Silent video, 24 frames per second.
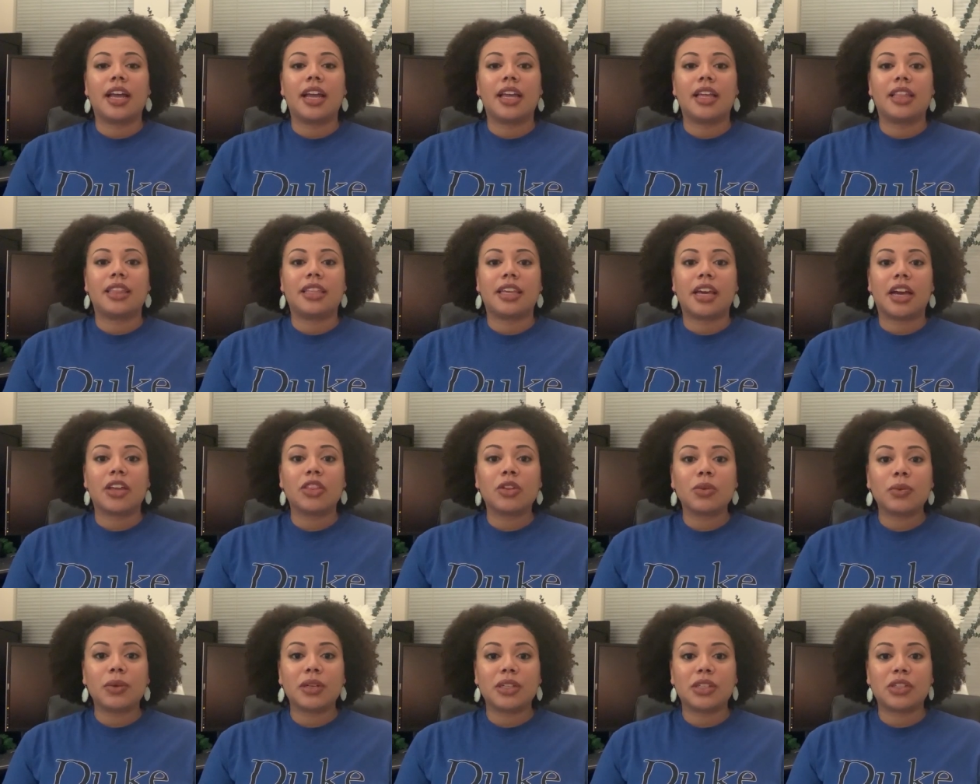and the
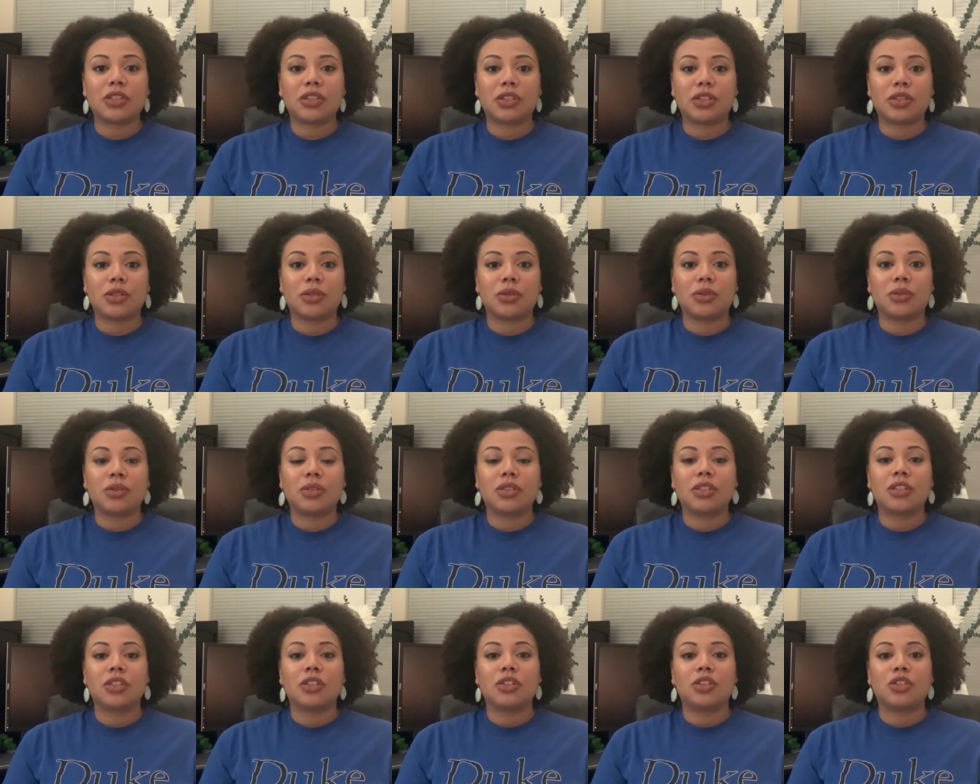other one is
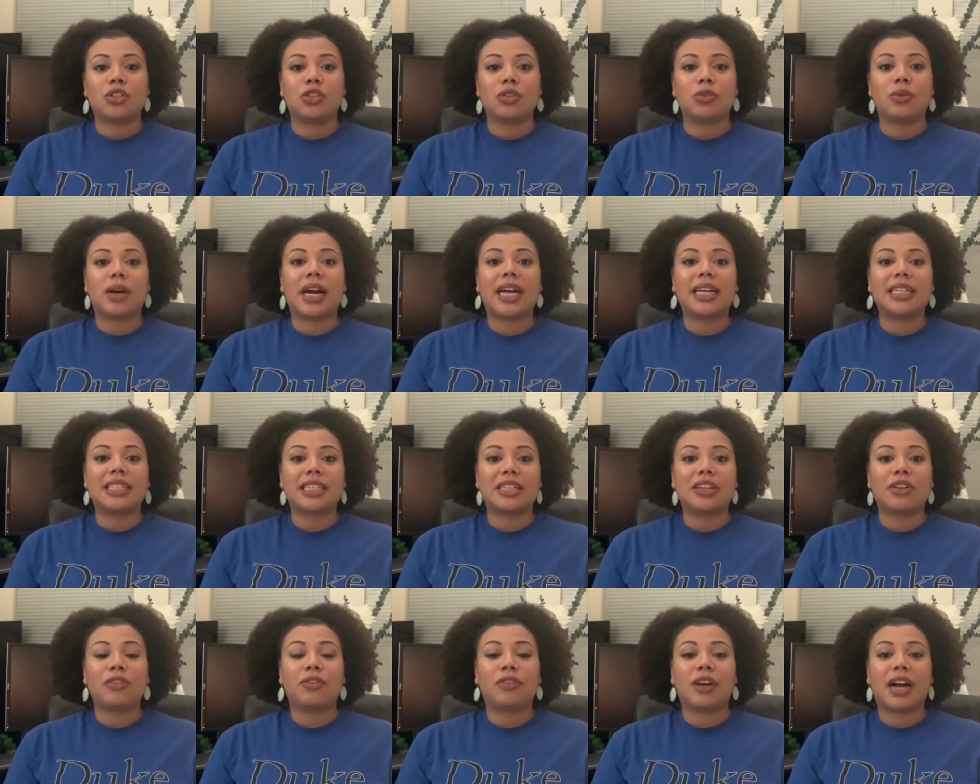used to
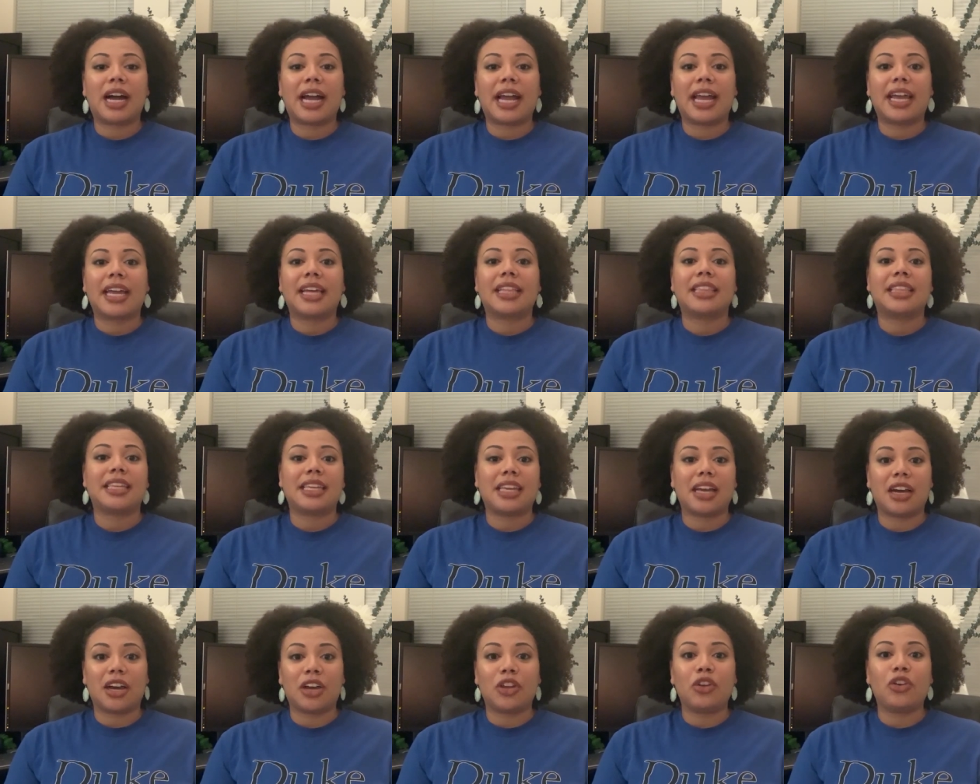identify
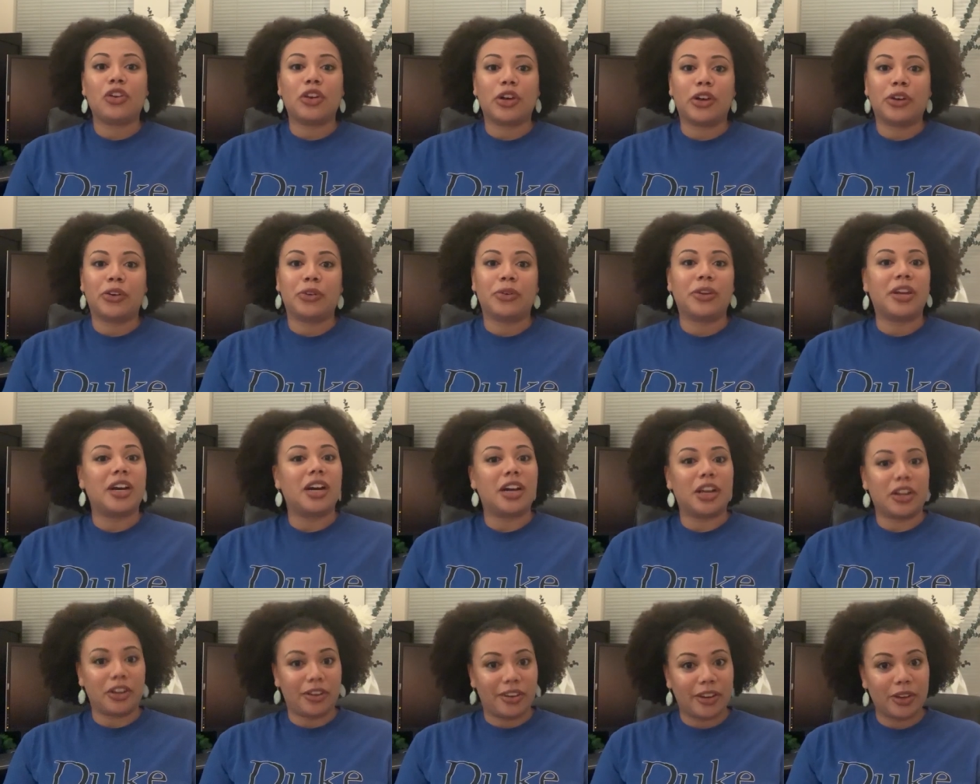the unknown
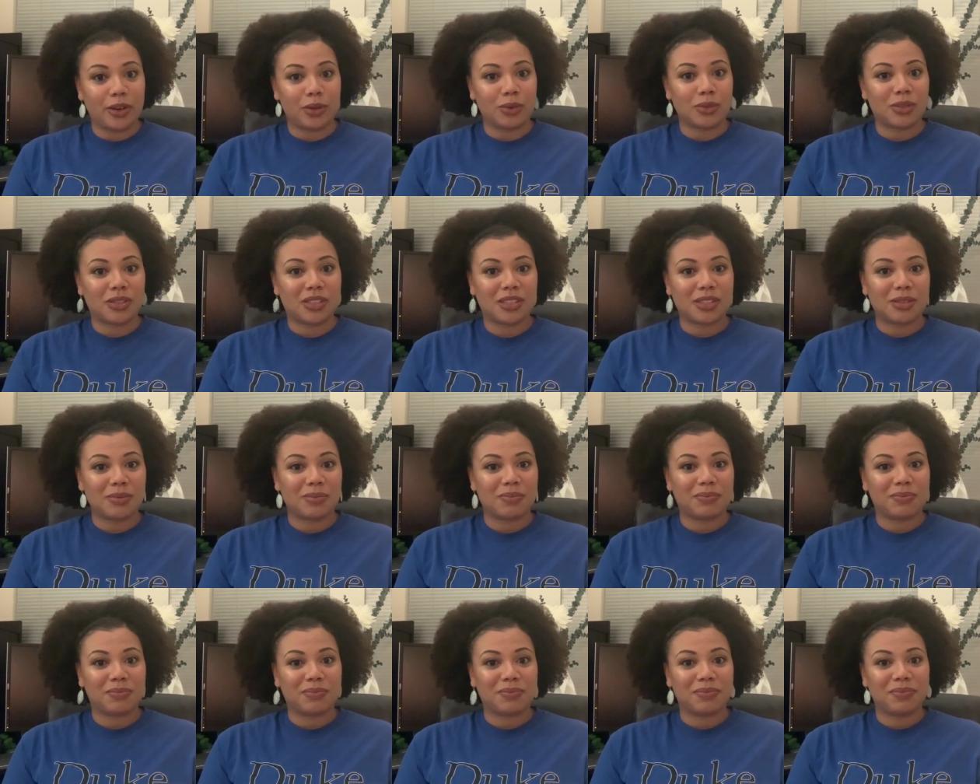unknowns.
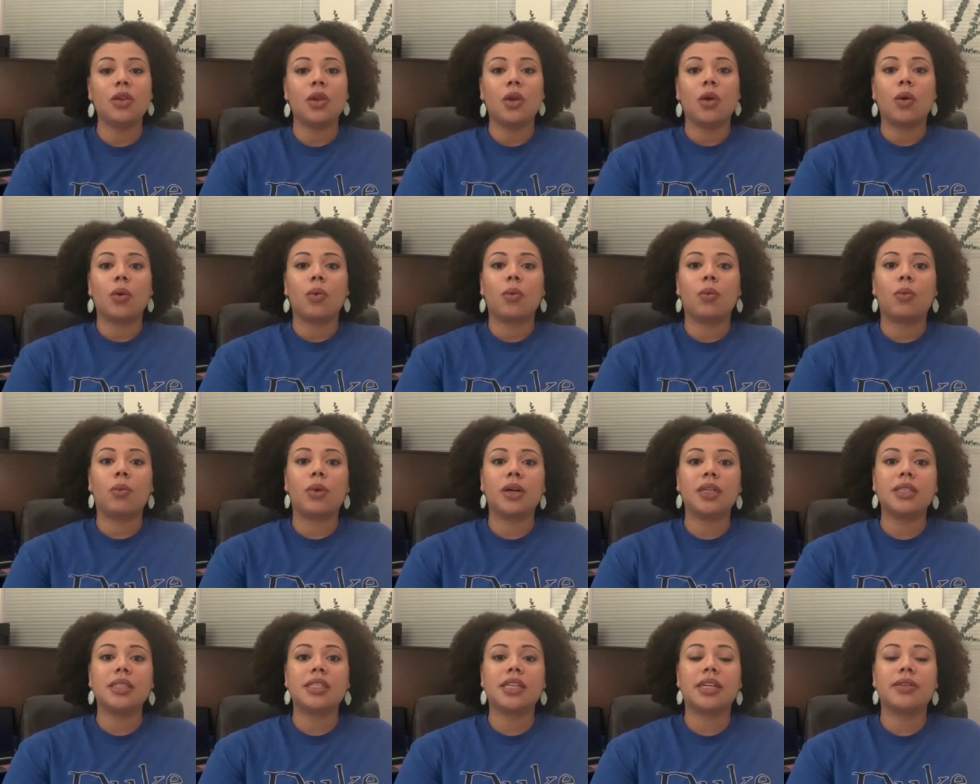
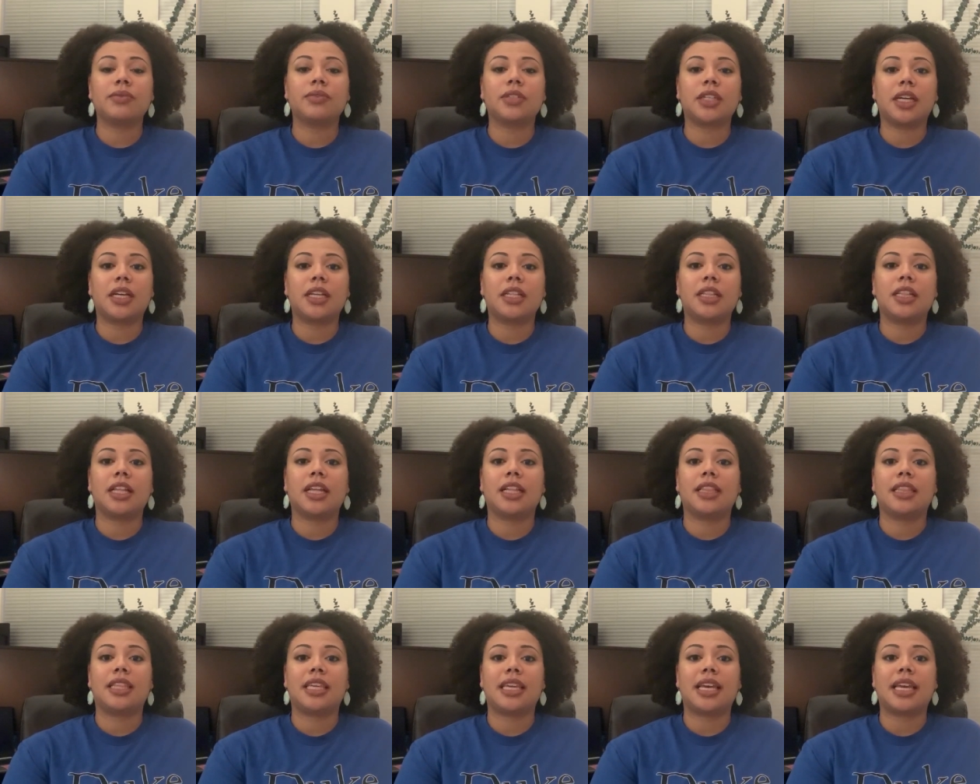Once I've done
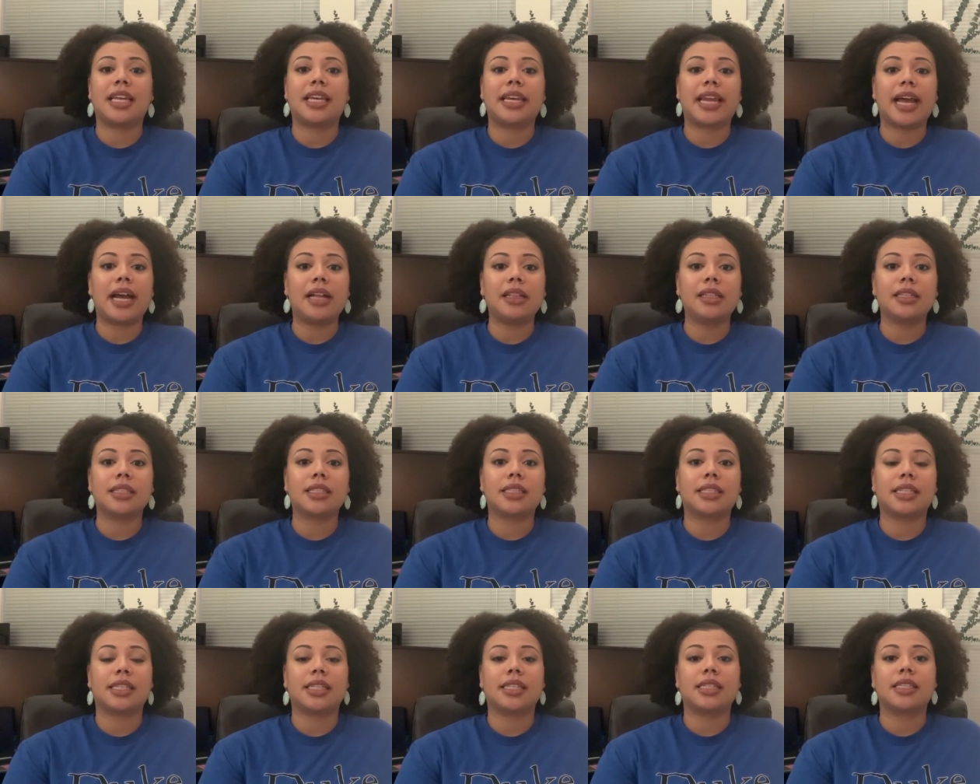the
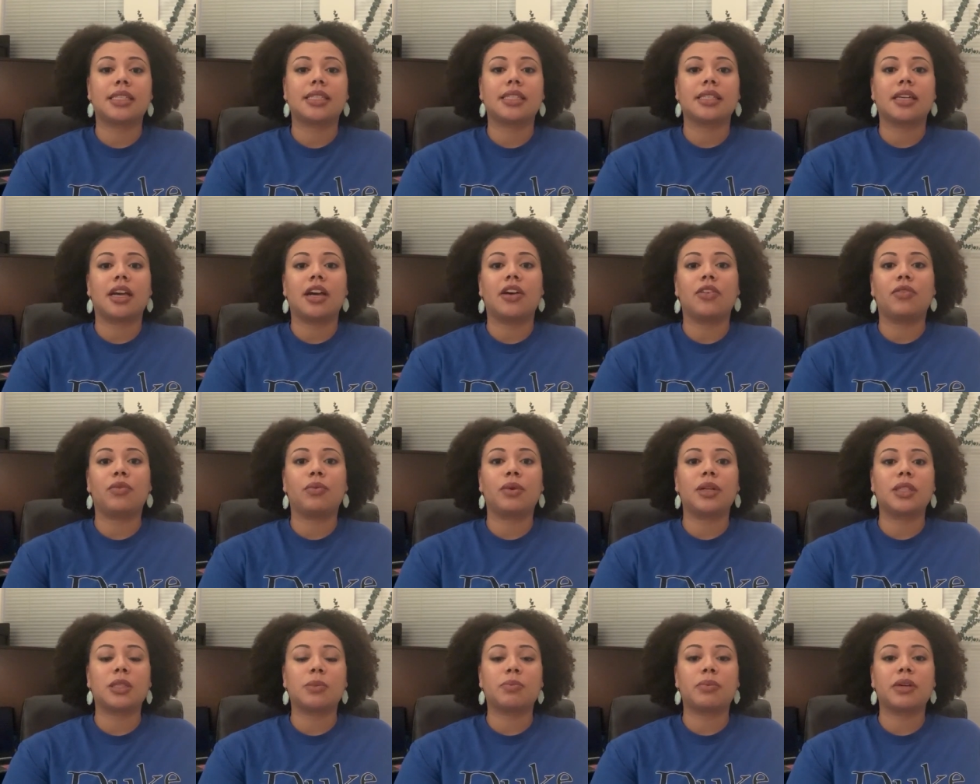analysis of
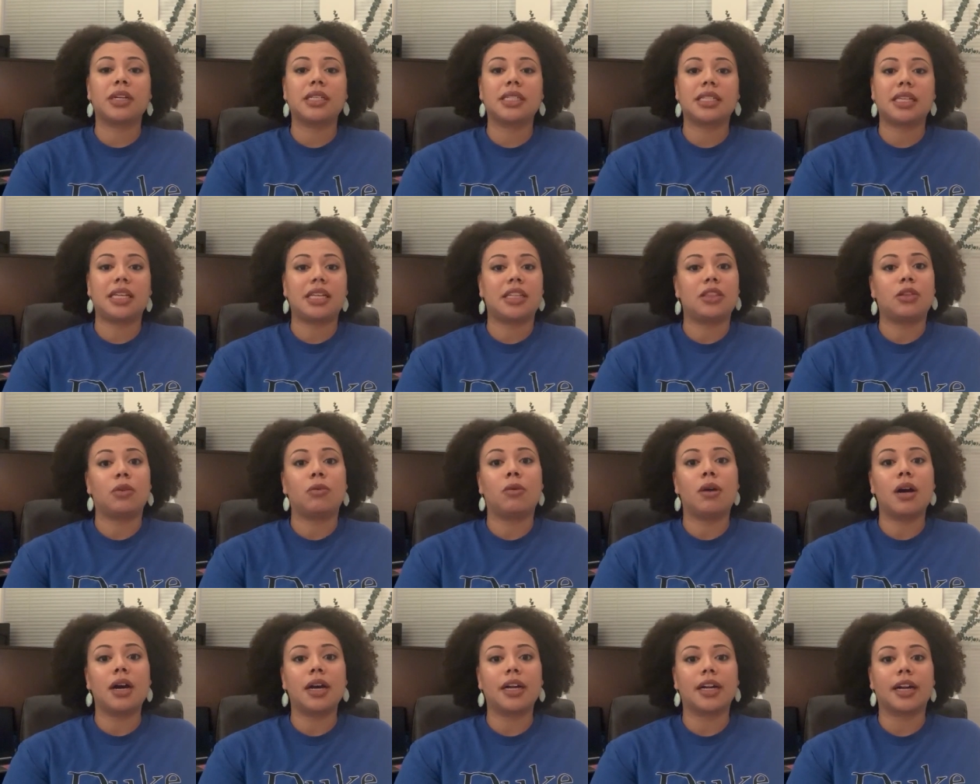what's present in the
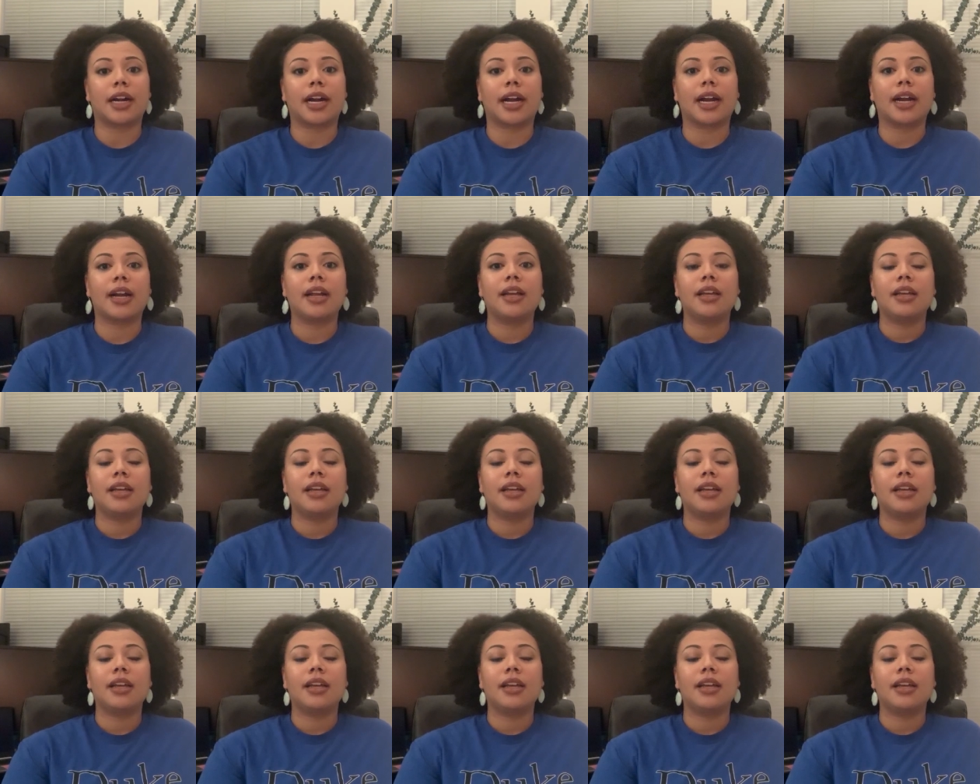water,